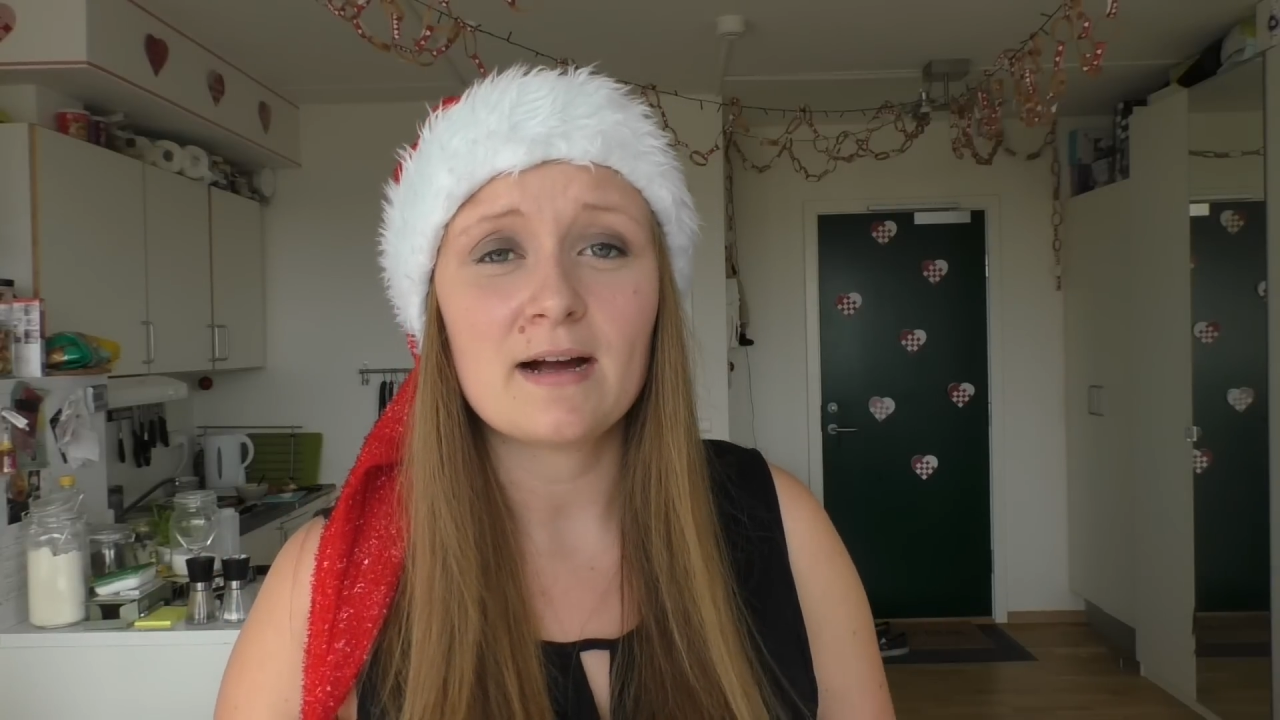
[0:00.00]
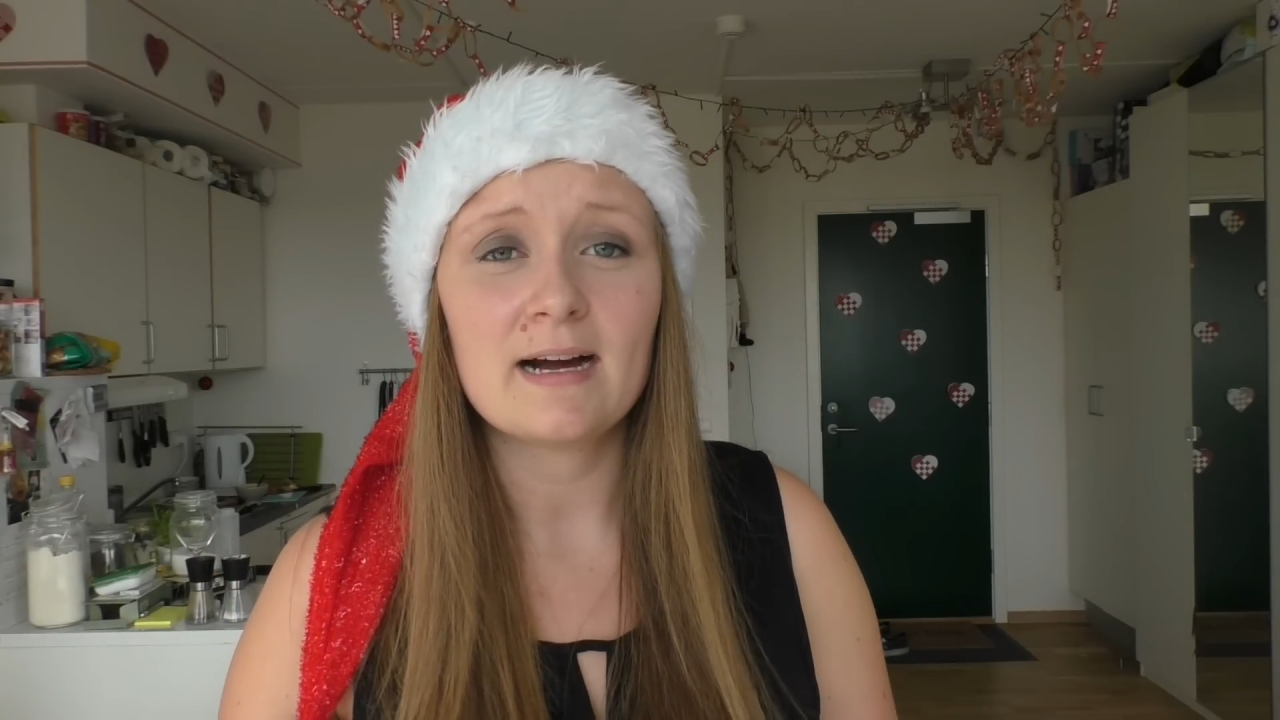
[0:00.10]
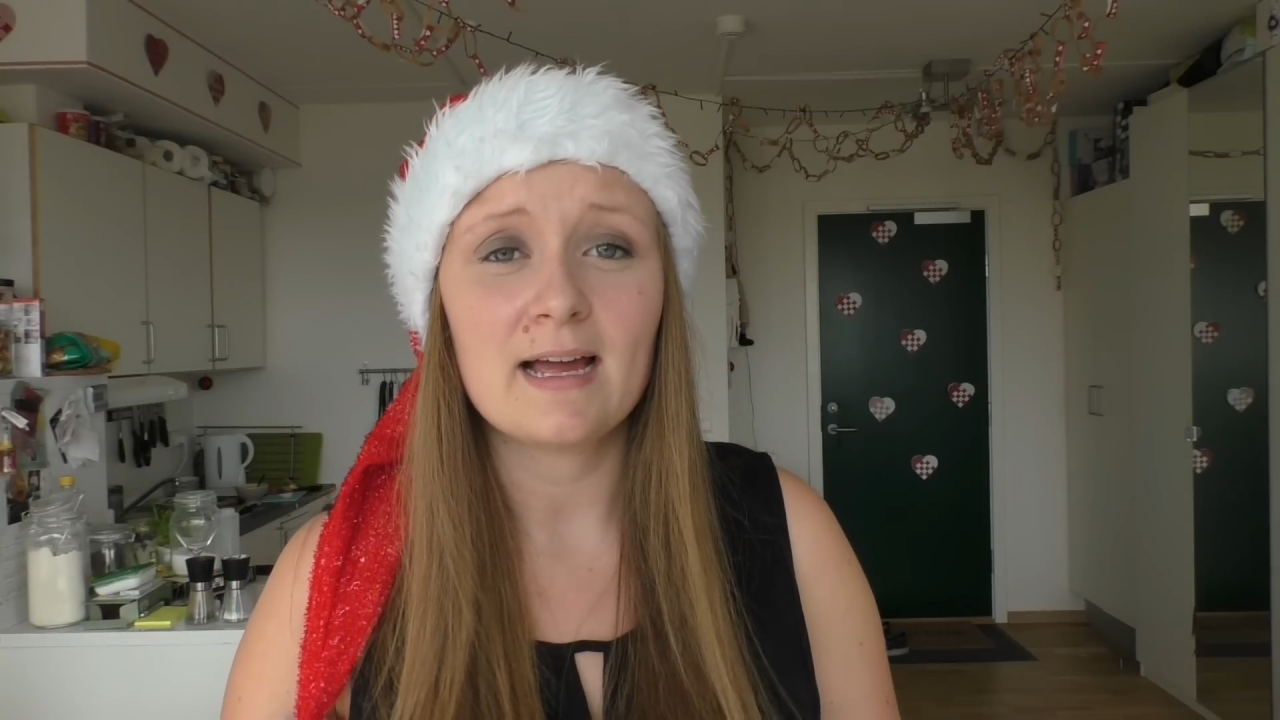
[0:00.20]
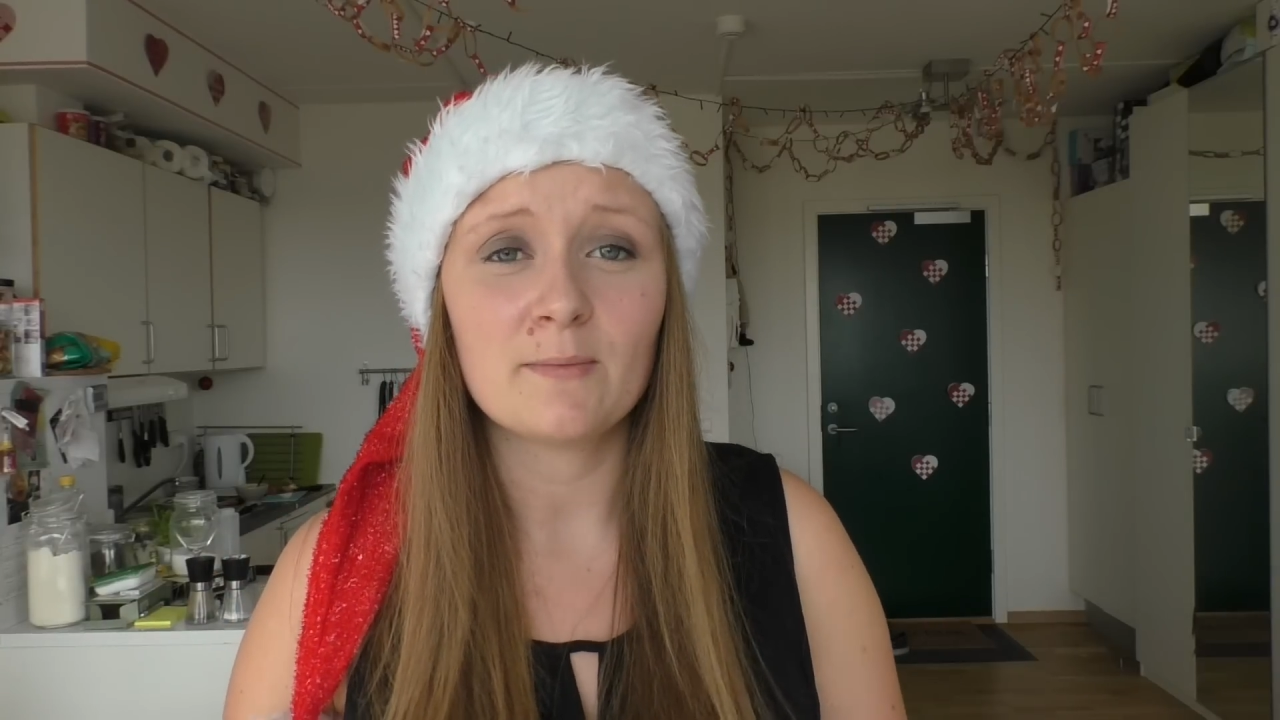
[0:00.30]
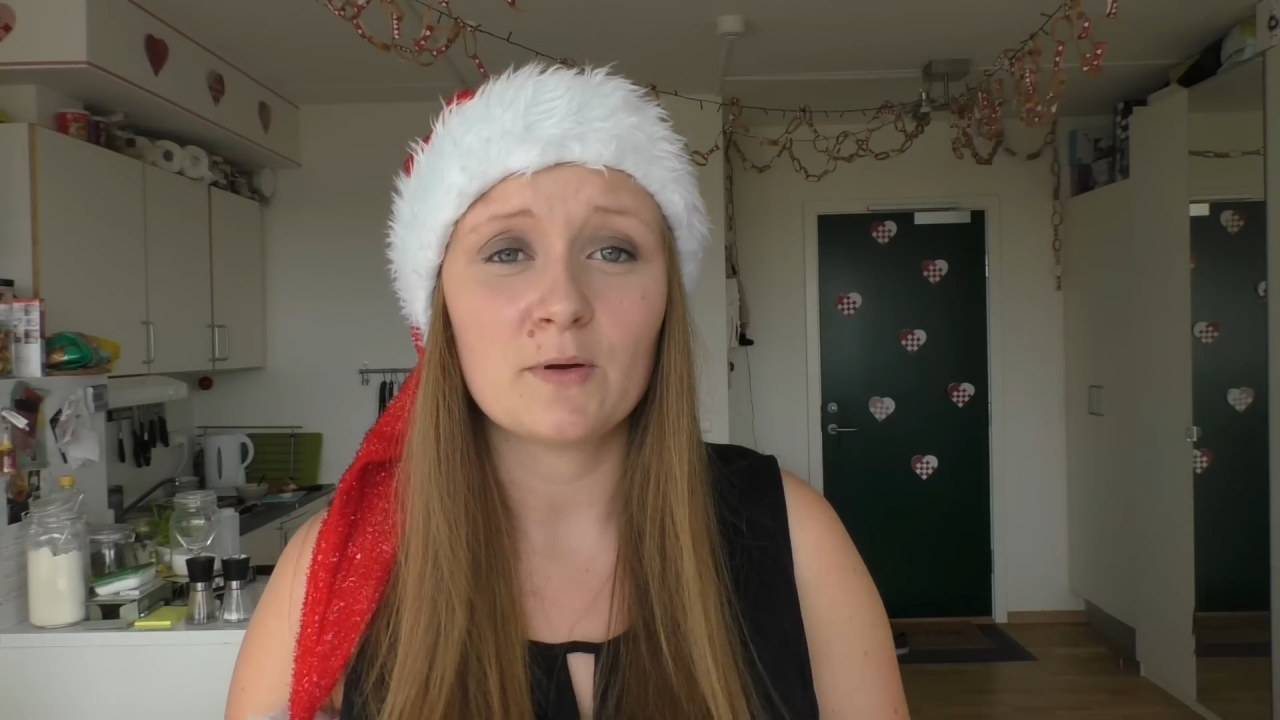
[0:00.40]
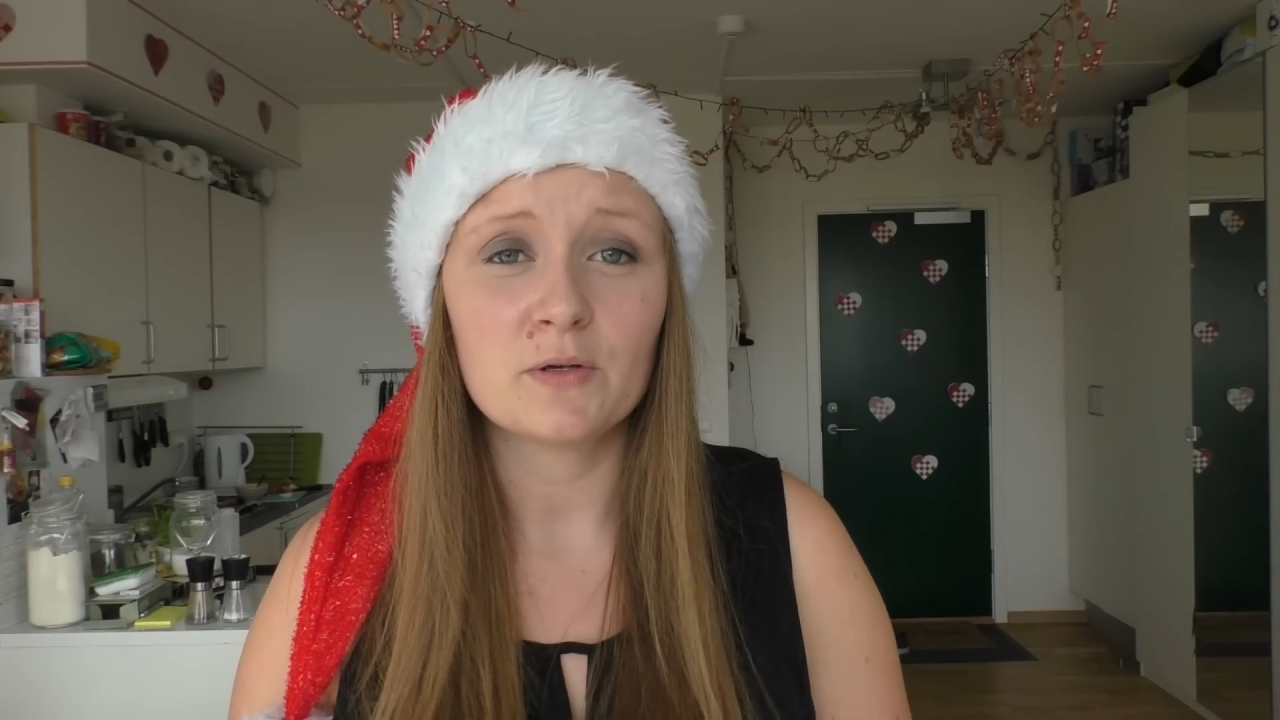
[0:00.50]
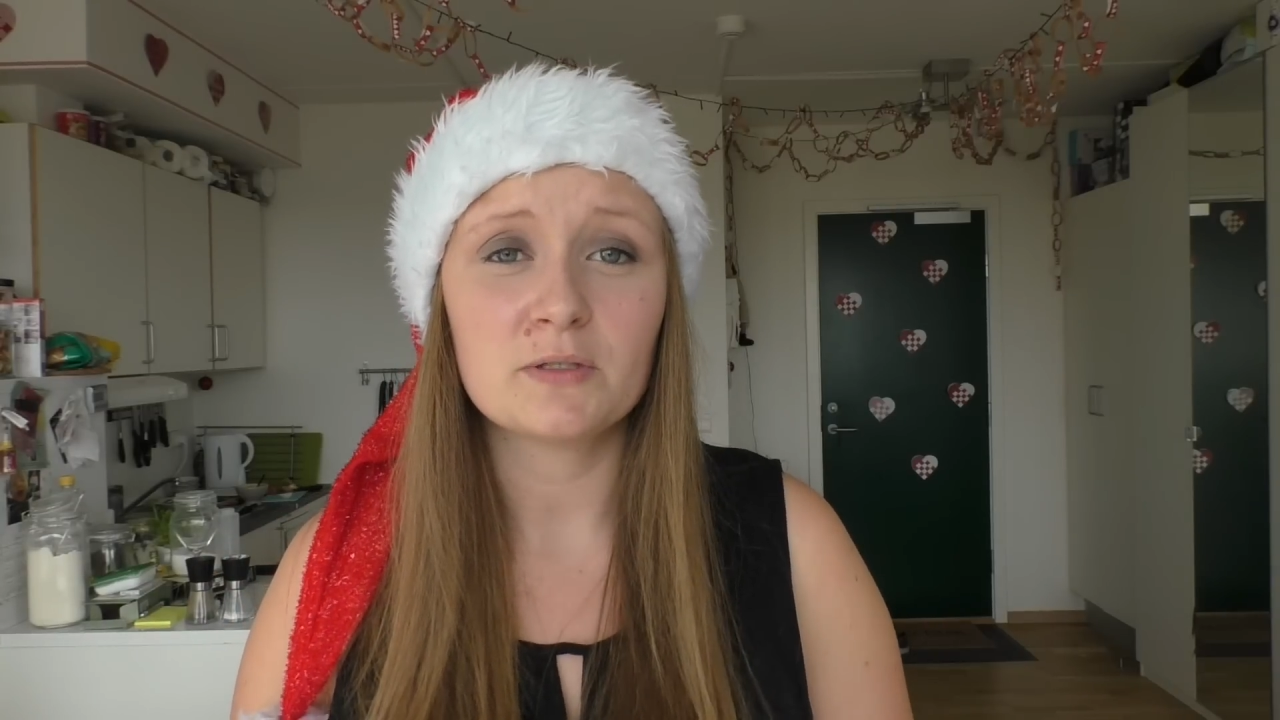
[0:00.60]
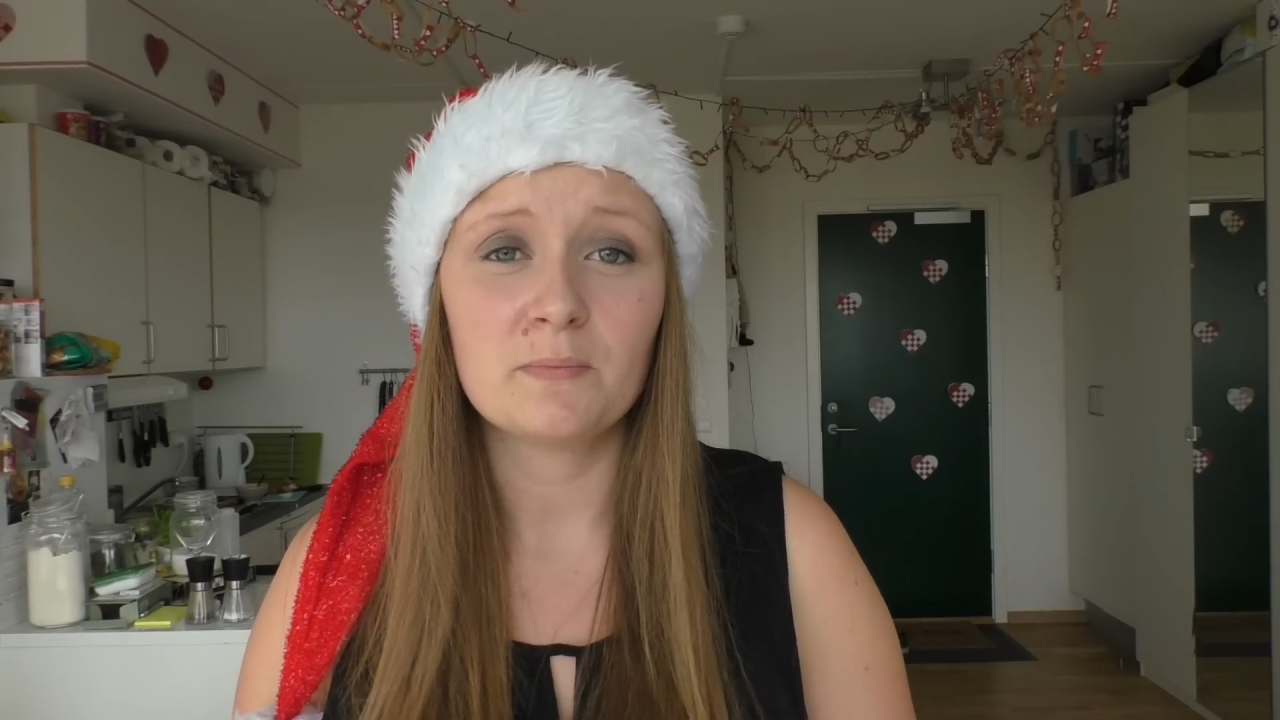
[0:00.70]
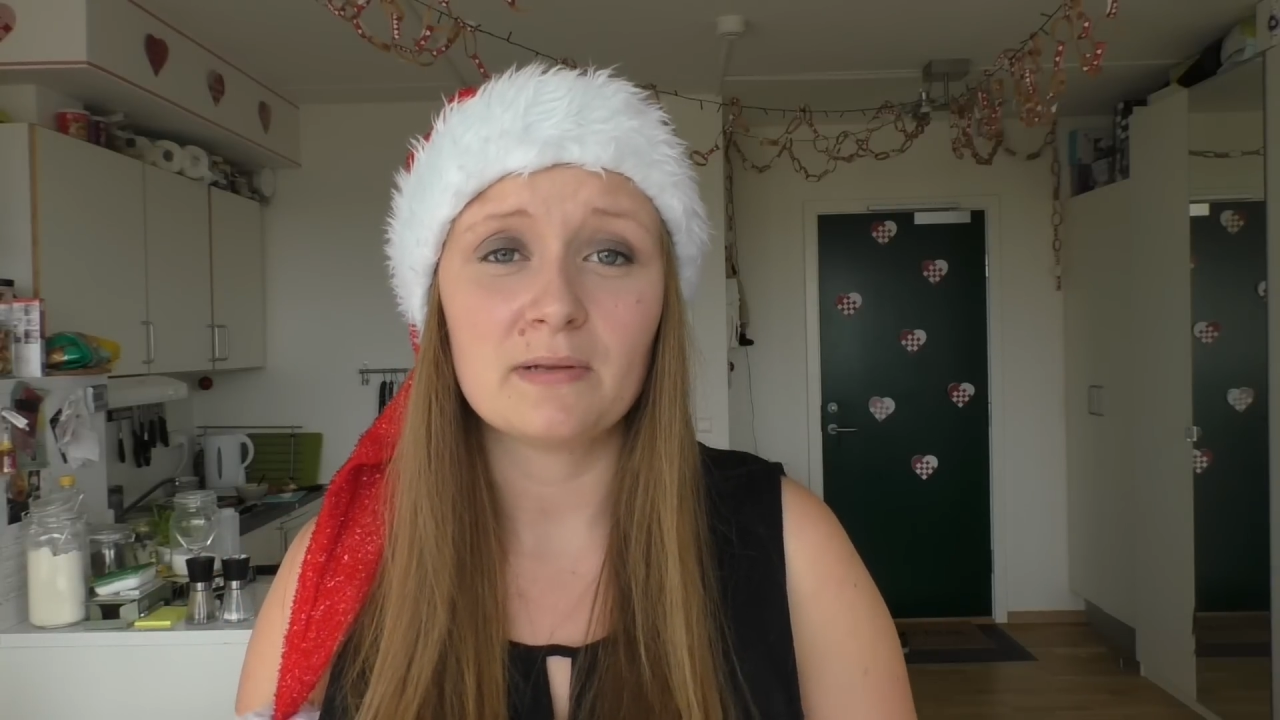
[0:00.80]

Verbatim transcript: I am going to